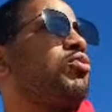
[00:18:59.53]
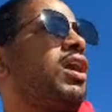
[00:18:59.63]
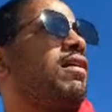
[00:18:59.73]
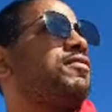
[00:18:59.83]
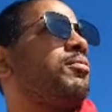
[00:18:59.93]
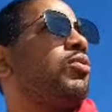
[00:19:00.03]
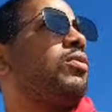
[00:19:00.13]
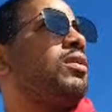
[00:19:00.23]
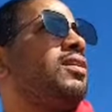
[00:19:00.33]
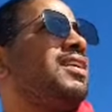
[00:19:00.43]
comfortable
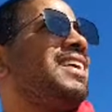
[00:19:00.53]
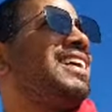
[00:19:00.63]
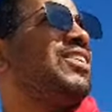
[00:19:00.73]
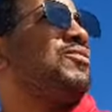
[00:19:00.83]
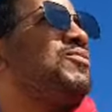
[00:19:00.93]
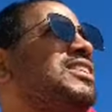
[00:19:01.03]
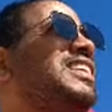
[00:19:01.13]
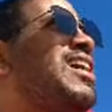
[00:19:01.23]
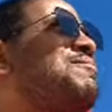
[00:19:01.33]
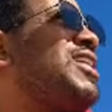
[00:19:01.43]
What's
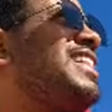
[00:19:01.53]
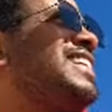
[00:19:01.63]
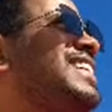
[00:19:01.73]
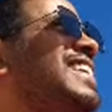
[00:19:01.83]
up, brother?